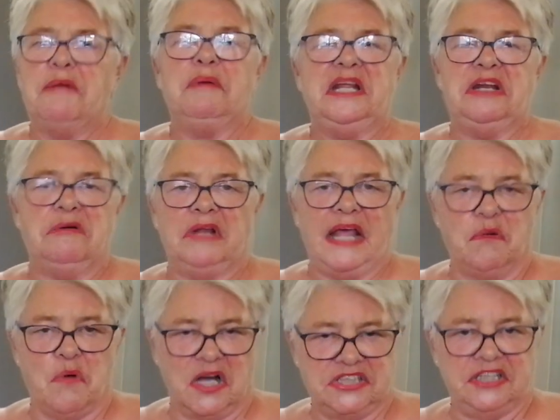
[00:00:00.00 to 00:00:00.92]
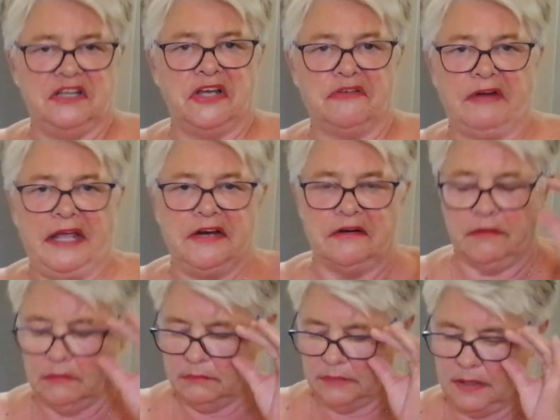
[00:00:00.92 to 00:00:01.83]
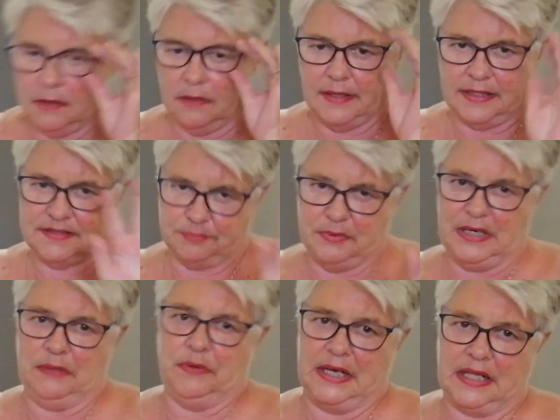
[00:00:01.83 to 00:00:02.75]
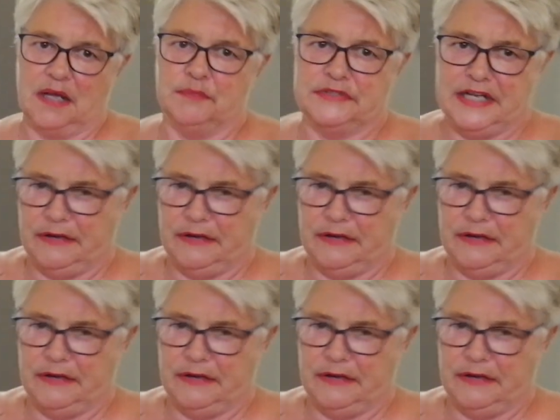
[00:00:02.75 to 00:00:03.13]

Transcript: really don't like washing the grater. That's really what it comes